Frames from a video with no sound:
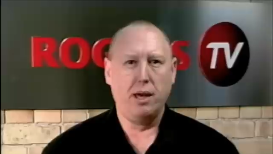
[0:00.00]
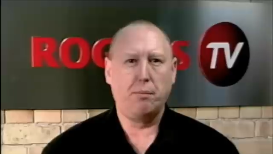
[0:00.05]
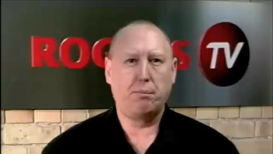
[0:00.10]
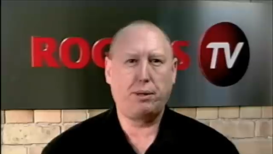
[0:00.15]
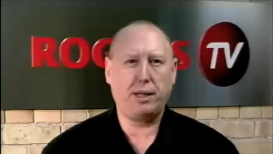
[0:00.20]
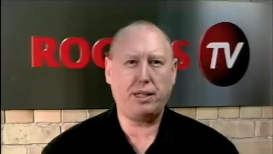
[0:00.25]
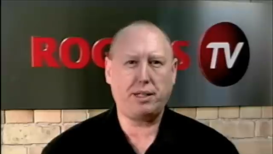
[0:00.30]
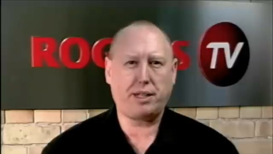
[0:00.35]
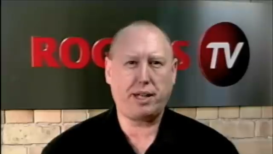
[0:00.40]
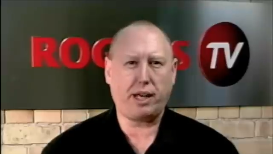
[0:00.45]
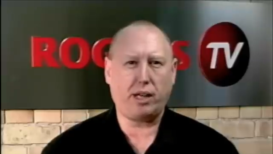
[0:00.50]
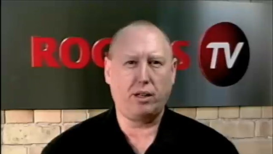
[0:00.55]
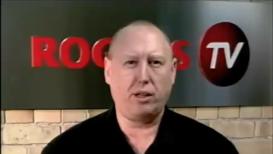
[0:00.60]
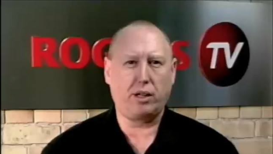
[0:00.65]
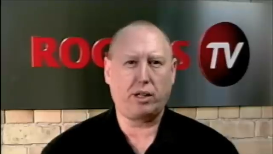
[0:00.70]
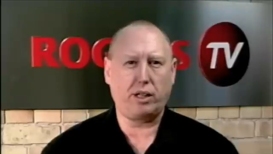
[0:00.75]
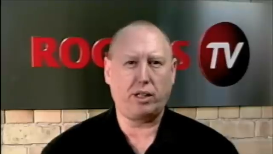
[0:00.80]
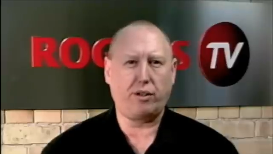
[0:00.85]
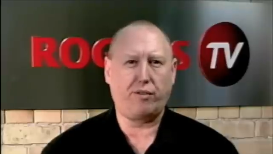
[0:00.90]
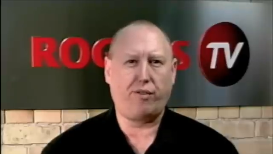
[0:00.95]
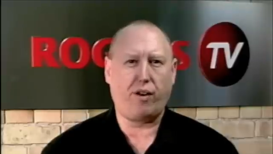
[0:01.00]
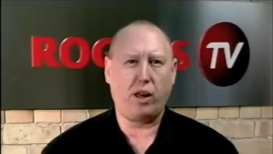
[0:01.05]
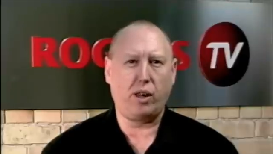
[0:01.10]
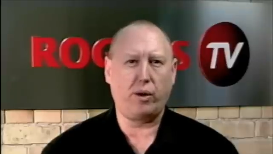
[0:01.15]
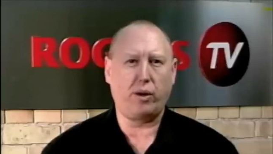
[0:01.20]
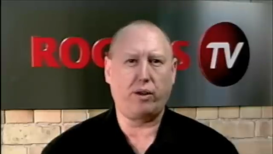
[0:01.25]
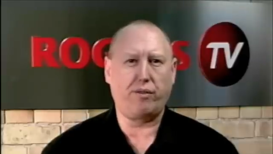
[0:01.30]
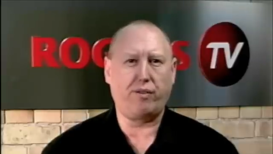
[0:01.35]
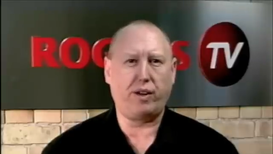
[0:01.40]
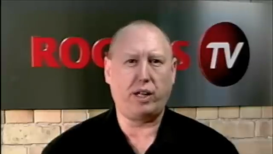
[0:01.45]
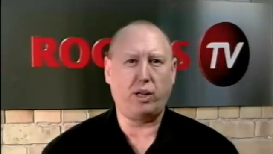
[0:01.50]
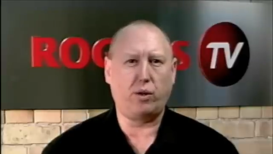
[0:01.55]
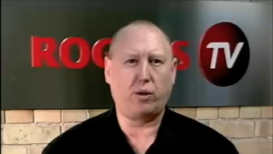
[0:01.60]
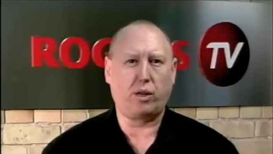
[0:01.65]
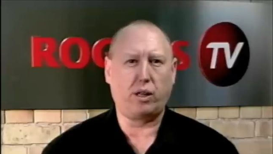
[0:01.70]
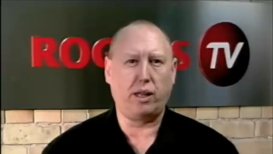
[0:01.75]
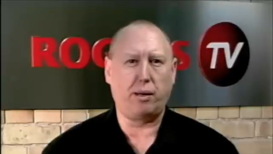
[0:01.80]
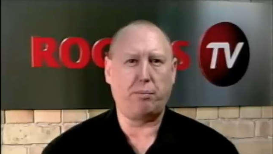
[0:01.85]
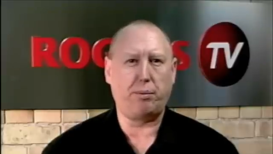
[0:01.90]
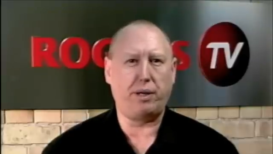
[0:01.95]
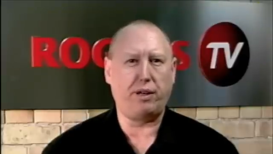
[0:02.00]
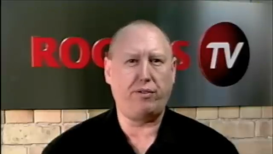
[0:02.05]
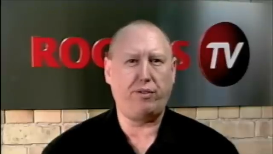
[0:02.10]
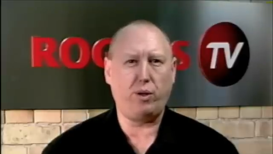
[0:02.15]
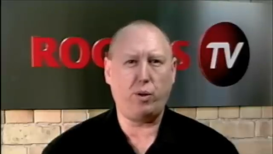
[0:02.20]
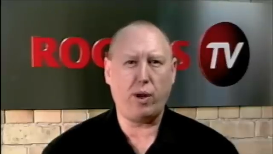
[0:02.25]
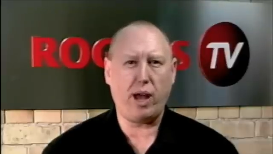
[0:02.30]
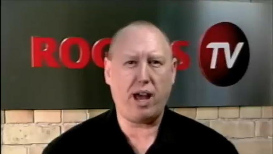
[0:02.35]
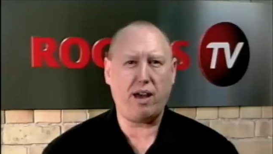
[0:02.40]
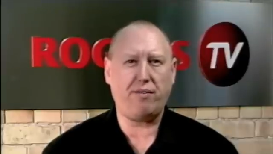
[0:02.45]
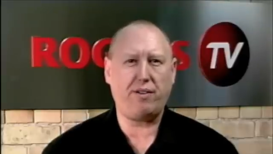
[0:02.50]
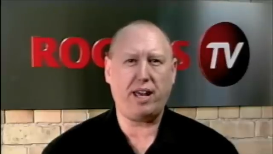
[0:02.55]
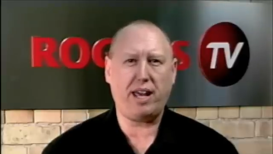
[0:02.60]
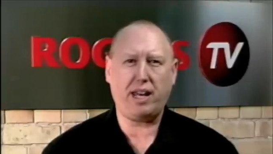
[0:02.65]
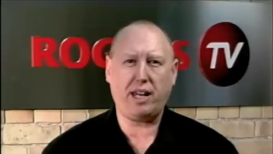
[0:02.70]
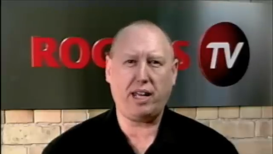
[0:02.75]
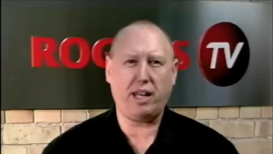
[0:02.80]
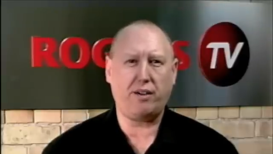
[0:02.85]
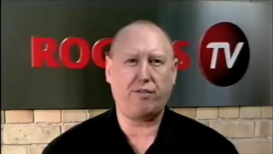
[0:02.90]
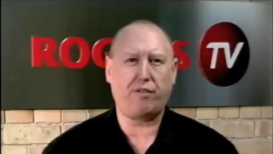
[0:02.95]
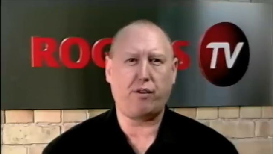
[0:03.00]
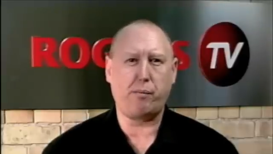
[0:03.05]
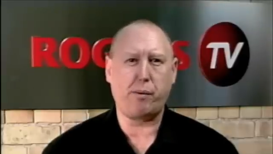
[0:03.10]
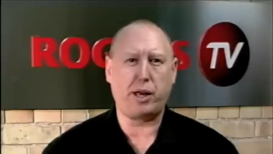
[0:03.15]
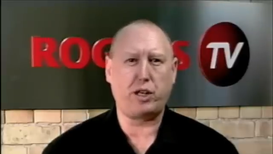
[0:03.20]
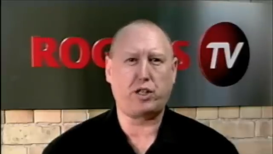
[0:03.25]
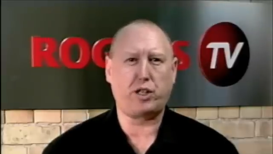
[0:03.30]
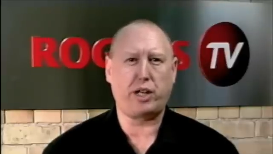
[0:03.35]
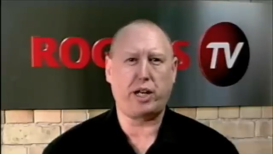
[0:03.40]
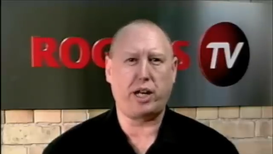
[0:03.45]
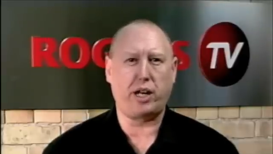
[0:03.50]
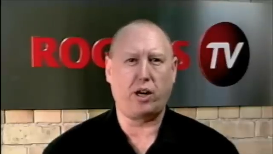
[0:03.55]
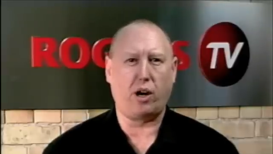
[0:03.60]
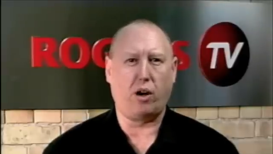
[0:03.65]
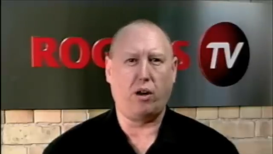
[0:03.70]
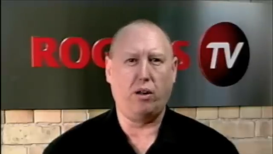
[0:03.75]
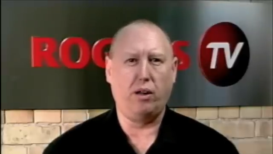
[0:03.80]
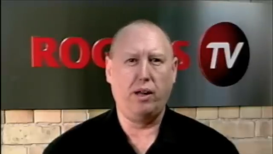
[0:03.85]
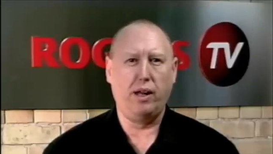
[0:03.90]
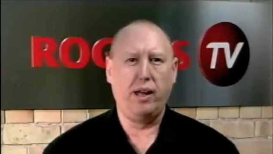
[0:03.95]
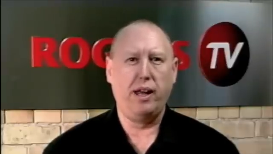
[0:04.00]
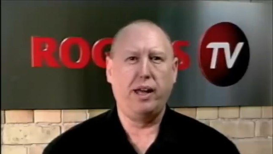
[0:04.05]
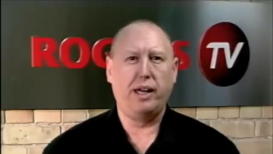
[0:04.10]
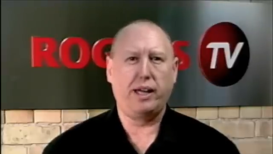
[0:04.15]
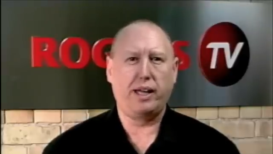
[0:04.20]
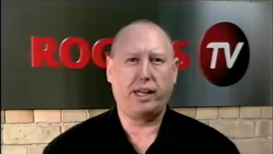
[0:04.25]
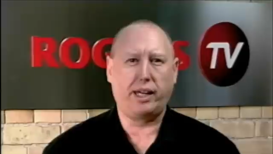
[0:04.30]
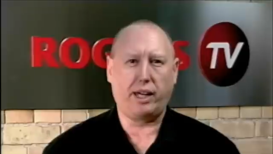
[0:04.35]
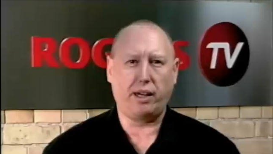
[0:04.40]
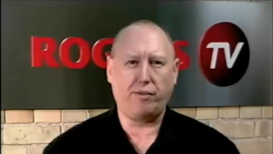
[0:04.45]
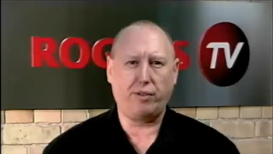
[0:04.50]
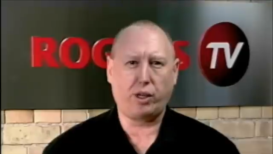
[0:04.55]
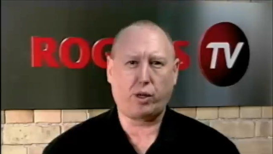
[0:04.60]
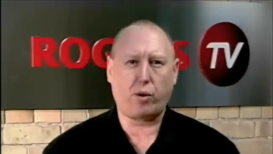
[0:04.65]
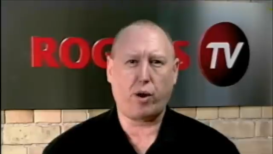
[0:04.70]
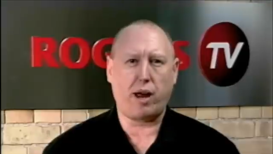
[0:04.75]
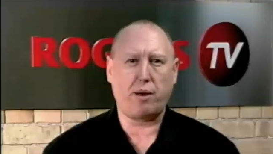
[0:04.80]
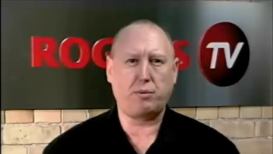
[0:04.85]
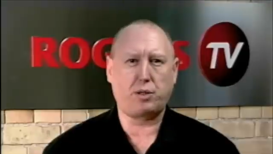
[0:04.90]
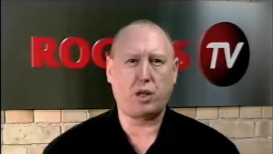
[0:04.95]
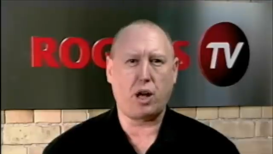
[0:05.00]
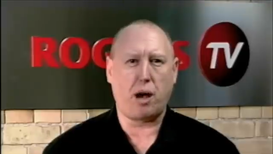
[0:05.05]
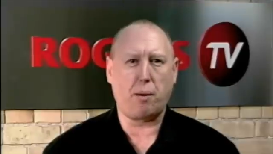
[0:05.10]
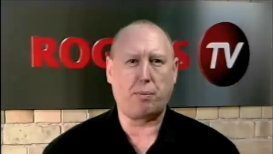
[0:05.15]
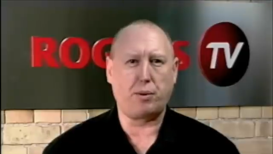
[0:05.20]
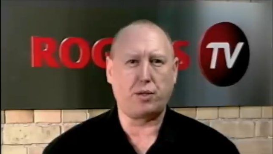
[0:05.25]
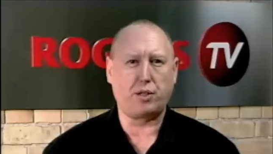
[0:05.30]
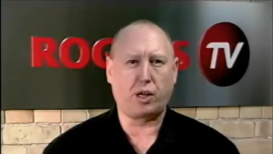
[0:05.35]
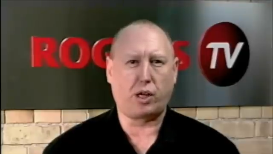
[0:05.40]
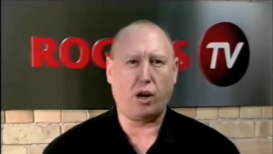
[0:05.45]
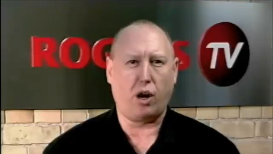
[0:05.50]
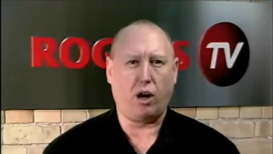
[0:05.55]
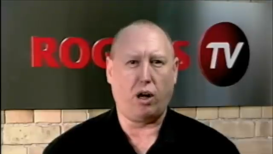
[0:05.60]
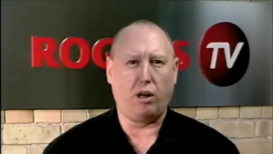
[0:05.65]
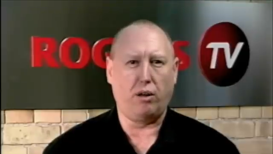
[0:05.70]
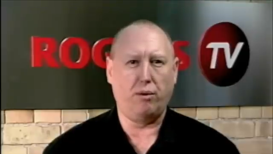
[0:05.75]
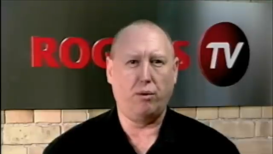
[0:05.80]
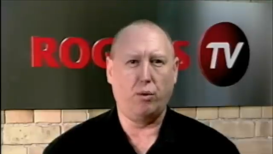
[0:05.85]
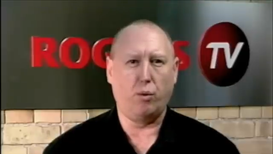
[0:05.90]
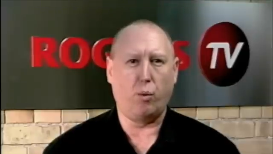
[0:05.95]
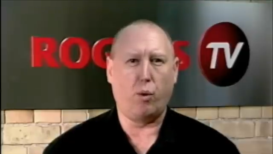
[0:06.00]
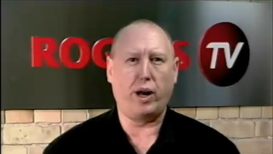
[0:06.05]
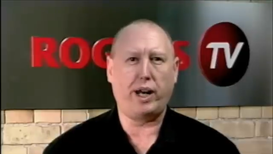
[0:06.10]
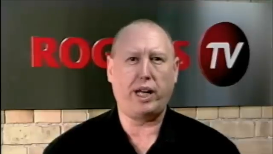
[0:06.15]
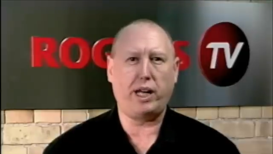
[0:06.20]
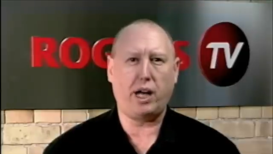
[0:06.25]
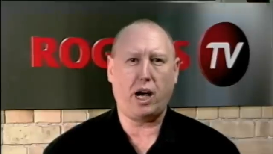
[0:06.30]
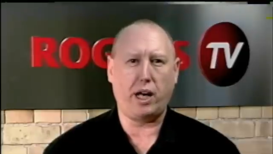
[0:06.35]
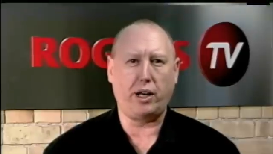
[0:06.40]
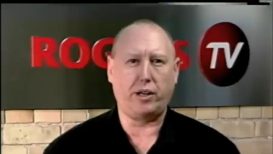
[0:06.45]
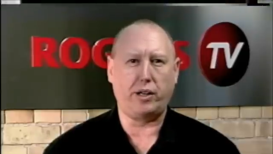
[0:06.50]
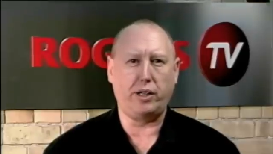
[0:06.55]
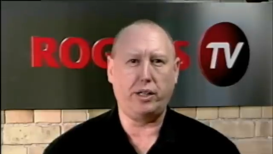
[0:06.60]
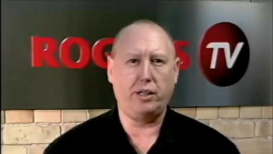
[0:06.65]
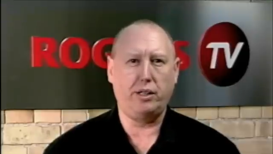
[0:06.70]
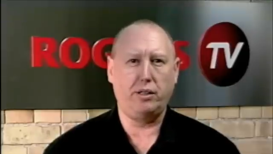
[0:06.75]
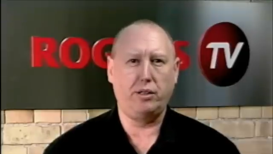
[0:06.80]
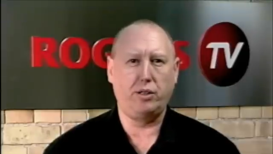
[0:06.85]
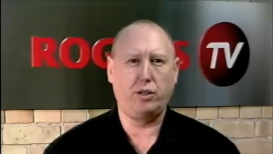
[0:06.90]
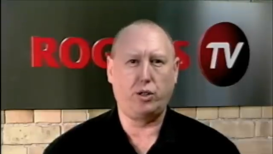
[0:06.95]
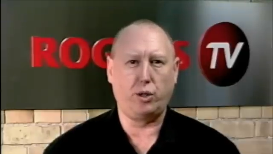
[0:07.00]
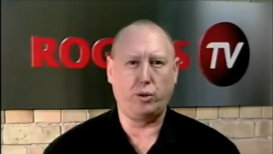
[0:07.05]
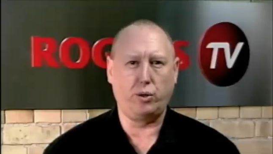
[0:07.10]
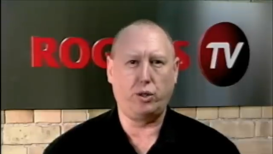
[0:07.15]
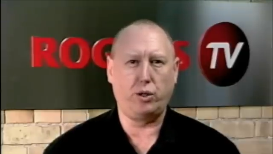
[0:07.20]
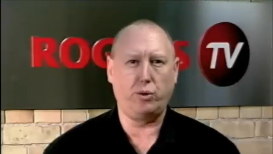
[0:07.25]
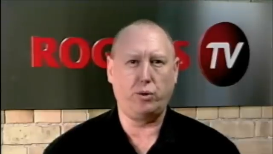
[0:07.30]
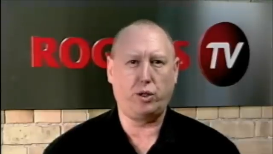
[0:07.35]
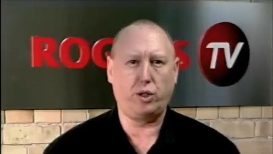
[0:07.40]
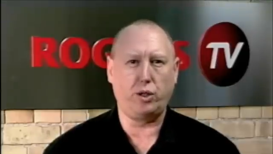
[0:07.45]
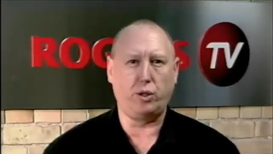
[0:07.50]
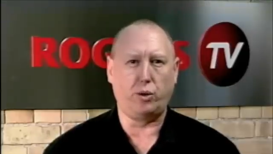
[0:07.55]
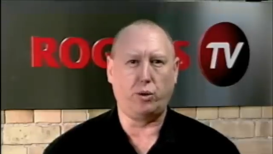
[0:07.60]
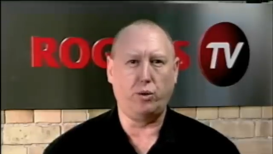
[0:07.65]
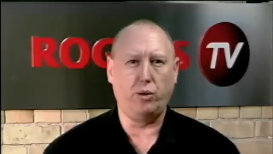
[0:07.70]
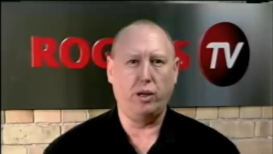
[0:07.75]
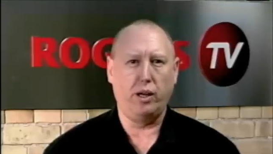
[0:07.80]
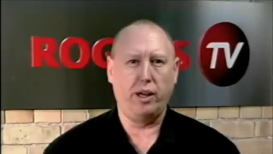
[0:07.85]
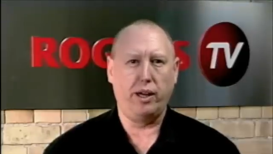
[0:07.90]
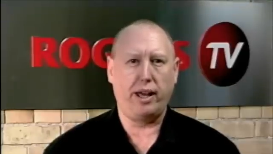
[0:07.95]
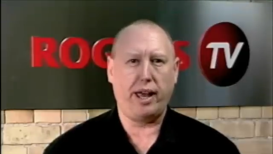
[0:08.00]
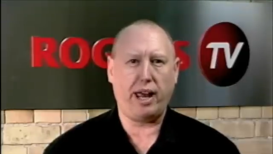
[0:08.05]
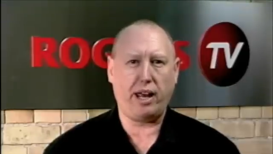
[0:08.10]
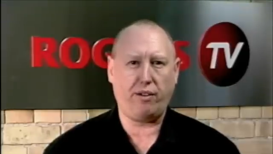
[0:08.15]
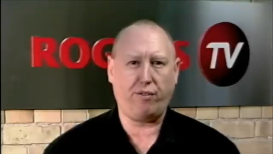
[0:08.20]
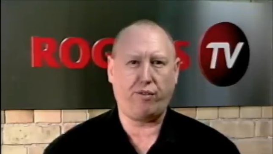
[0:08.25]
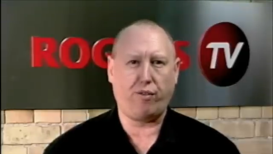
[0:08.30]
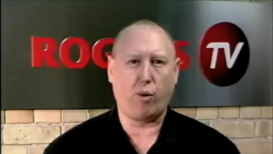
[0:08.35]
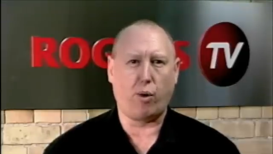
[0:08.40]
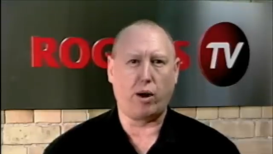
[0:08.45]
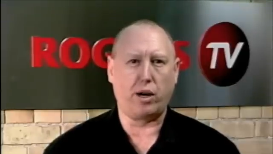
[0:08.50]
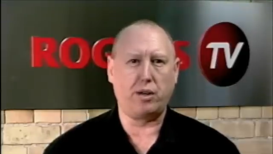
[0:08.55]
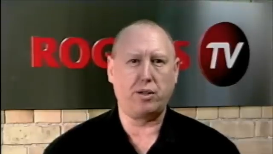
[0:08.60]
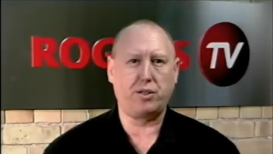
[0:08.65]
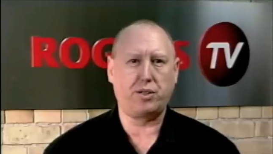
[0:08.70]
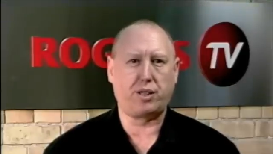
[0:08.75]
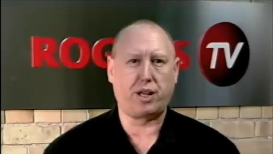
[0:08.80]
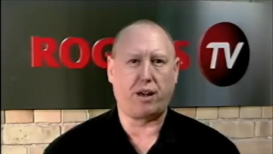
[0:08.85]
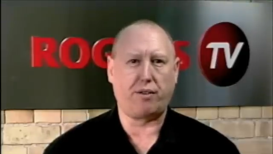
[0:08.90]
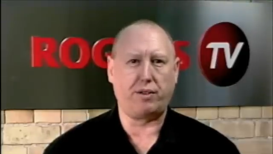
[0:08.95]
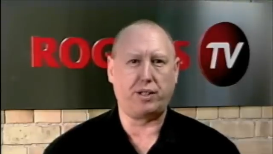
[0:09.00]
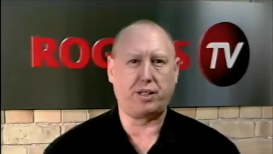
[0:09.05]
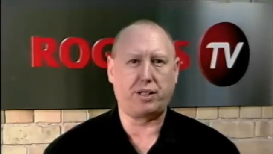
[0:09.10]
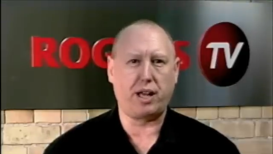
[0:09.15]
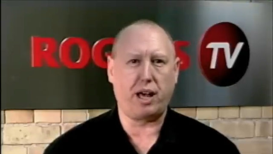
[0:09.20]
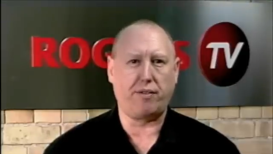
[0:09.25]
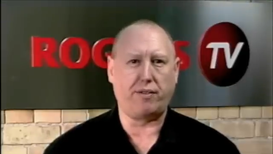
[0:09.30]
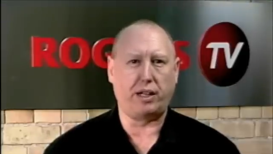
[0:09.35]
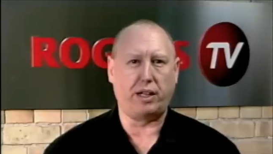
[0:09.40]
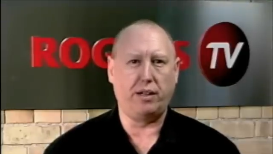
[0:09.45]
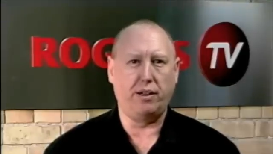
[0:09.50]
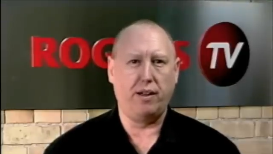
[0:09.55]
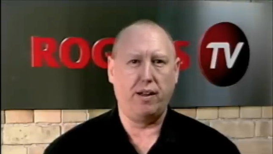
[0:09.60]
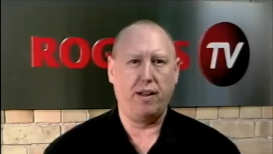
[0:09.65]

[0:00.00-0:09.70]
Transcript: Please take a look at the following video clip and if you have any information at all, give the Crime Stoppers a call 1 800 222 8477.